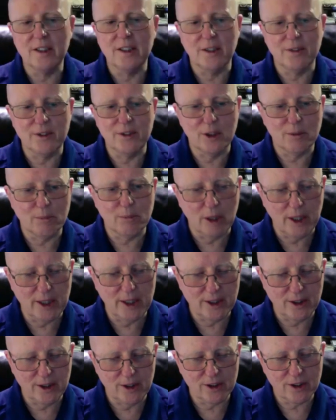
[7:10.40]
of your
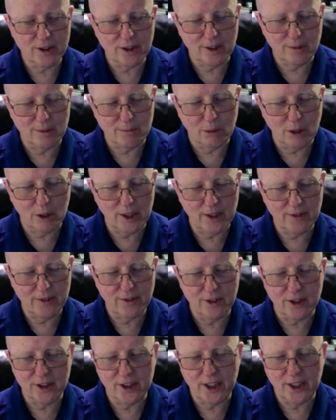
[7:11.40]
players come play
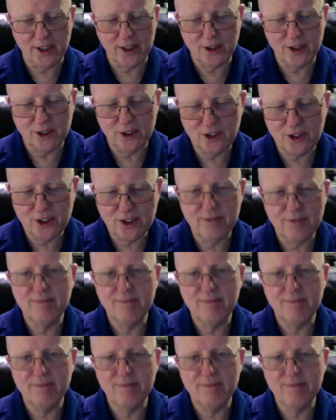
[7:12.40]
for the Gators?